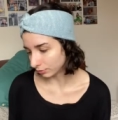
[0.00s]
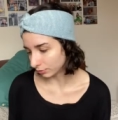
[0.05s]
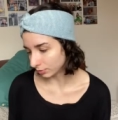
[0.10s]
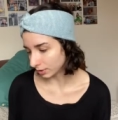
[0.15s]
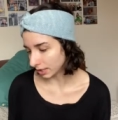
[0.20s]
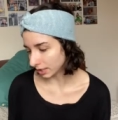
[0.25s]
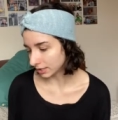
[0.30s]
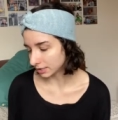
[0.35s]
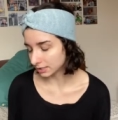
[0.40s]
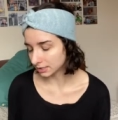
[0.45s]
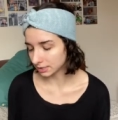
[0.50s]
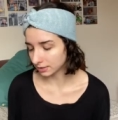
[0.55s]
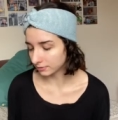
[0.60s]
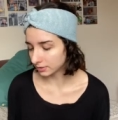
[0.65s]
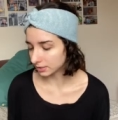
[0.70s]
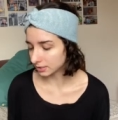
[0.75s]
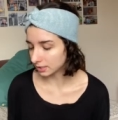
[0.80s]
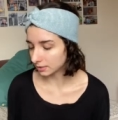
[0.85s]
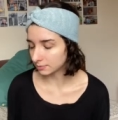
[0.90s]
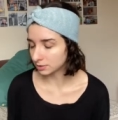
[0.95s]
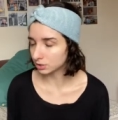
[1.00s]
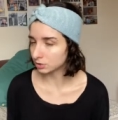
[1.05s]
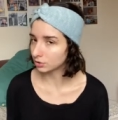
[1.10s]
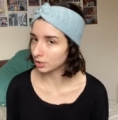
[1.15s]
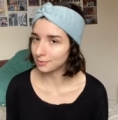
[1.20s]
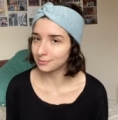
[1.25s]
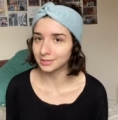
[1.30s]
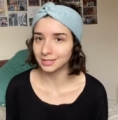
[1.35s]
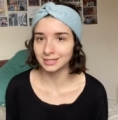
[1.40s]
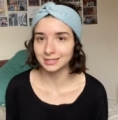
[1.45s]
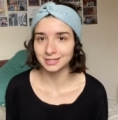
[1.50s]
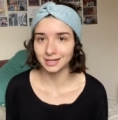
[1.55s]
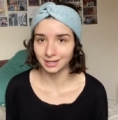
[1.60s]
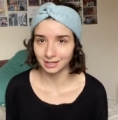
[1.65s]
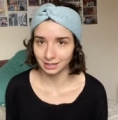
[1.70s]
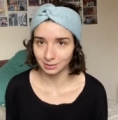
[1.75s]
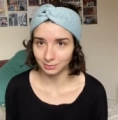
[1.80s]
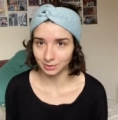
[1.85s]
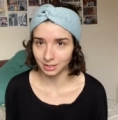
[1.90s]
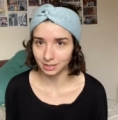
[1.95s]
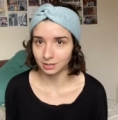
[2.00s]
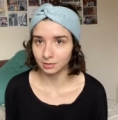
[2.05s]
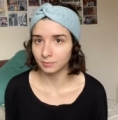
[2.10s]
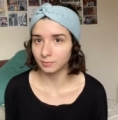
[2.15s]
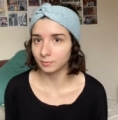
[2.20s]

Like, it doesn't have the same scream dance element,